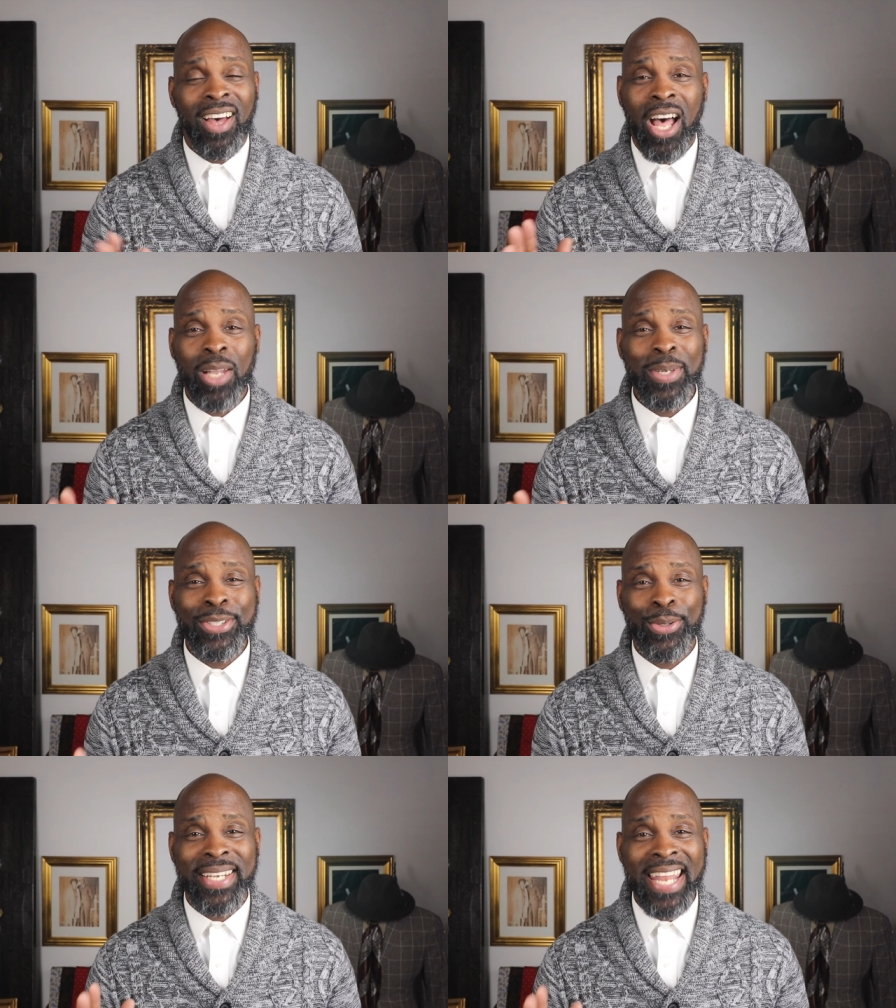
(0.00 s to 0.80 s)
all the way
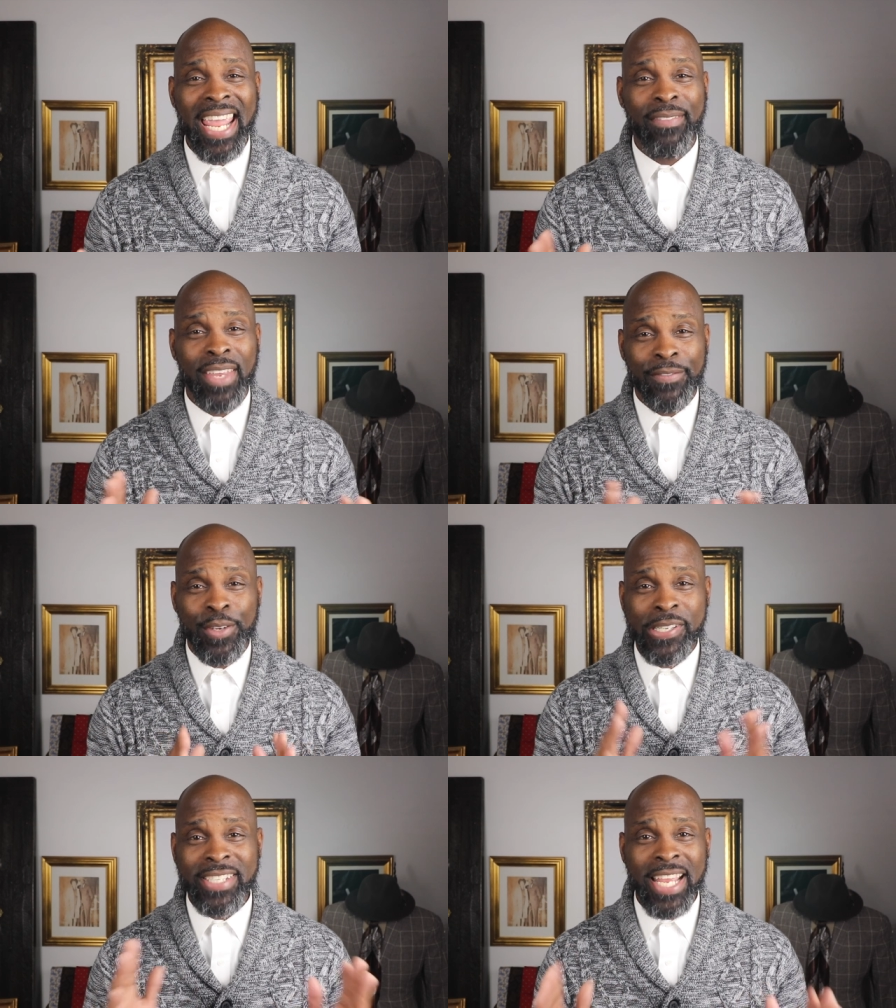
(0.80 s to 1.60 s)
to a navy. If you
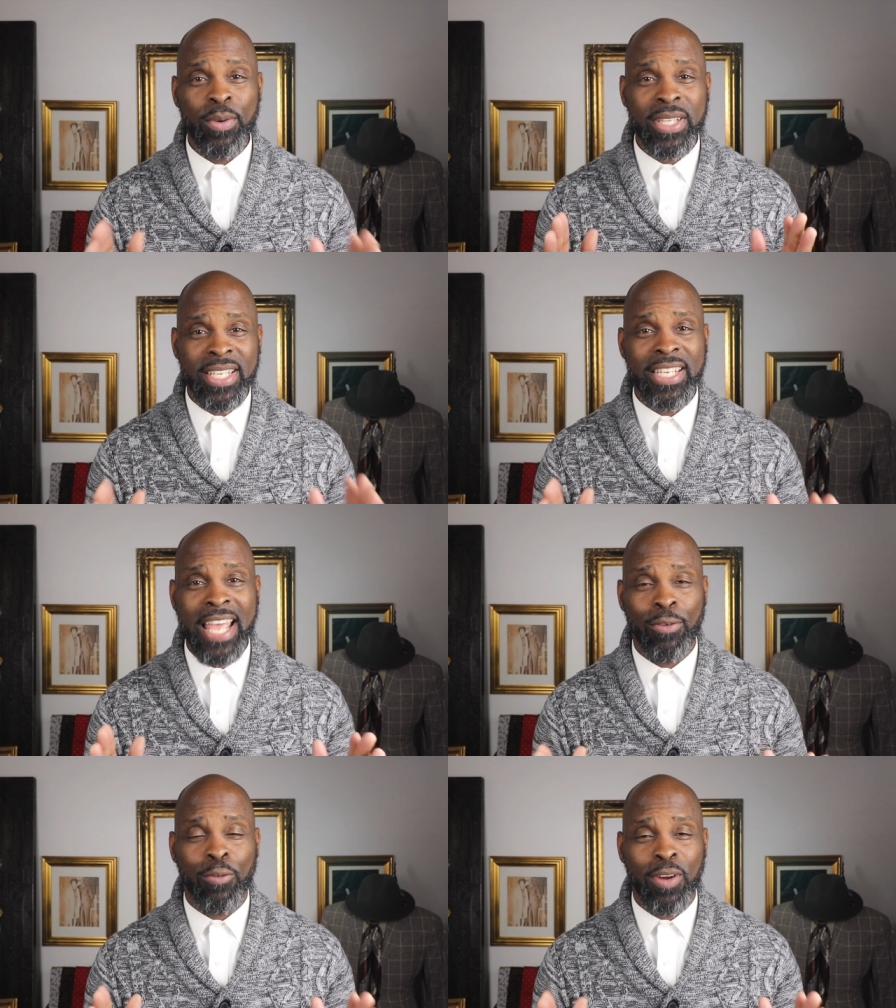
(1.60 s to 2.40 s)
stay within
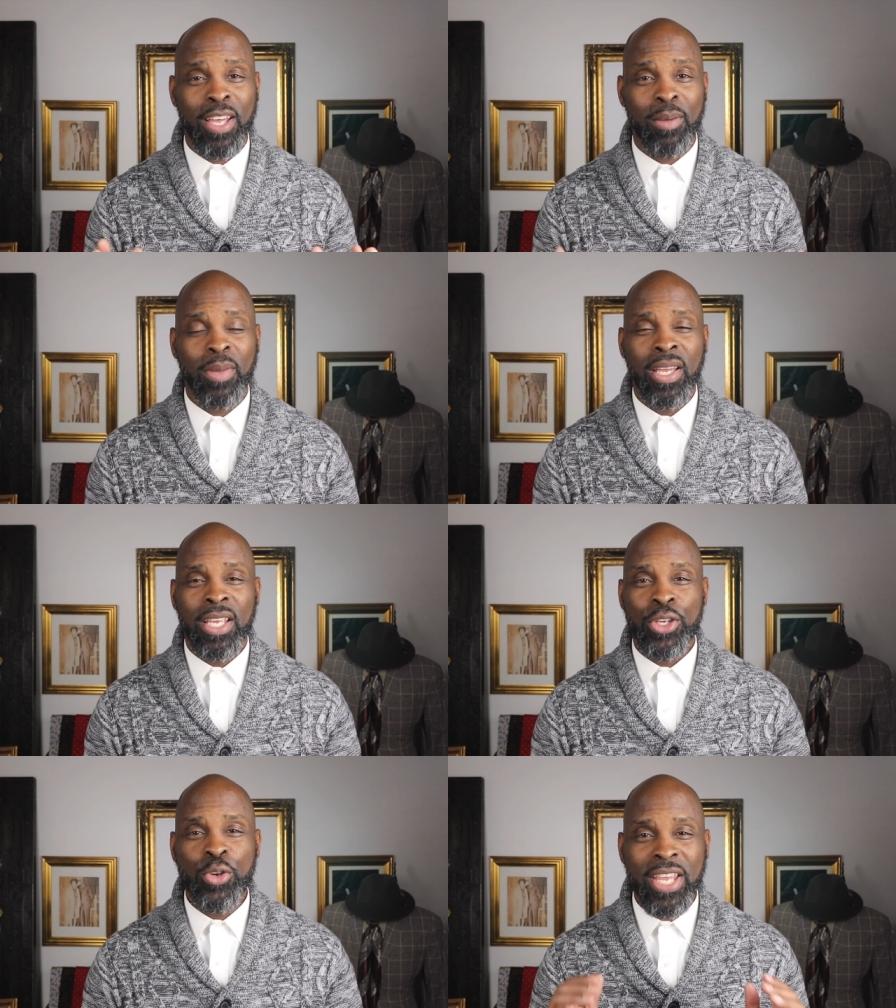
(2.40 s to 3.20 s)
that realm,
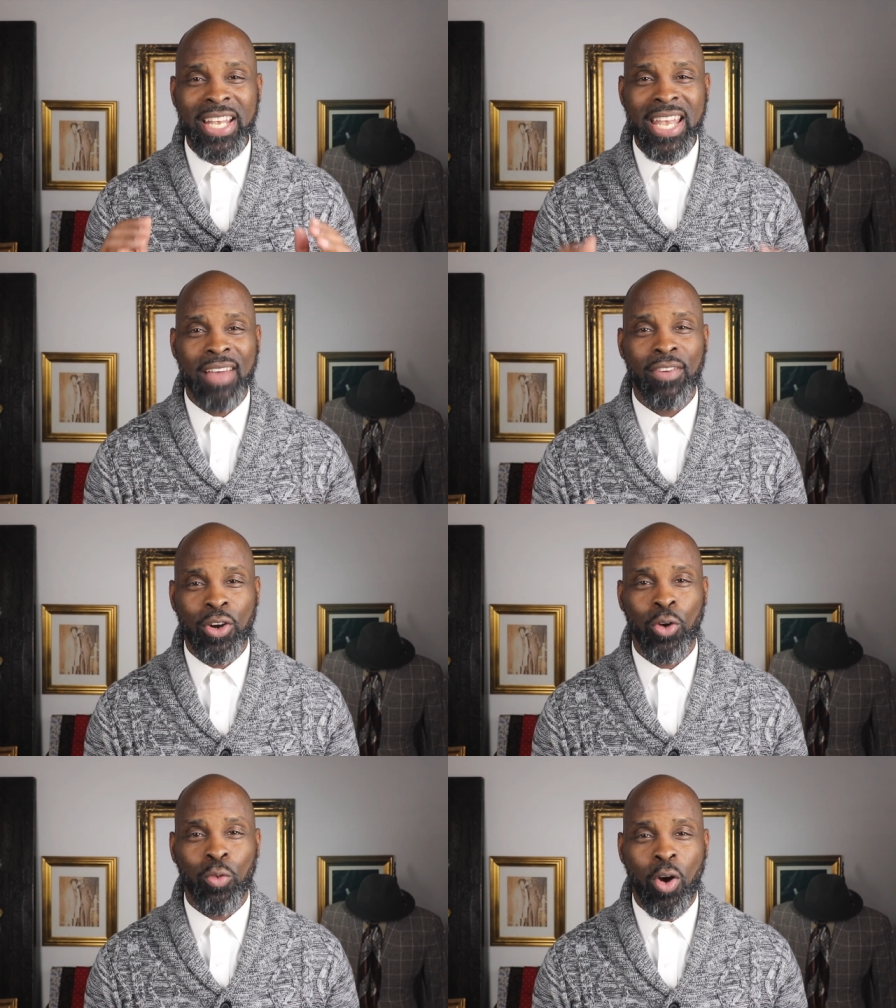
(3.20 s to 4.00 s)
you can never
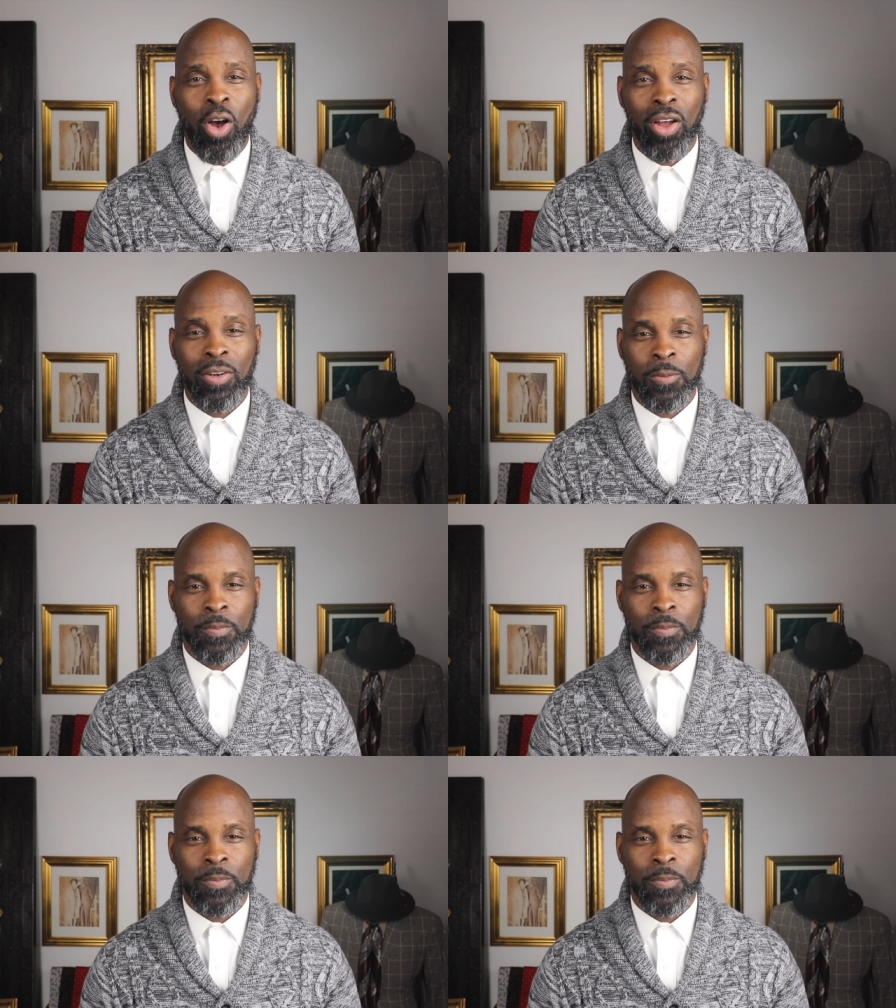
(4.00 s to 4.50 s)
go wrong.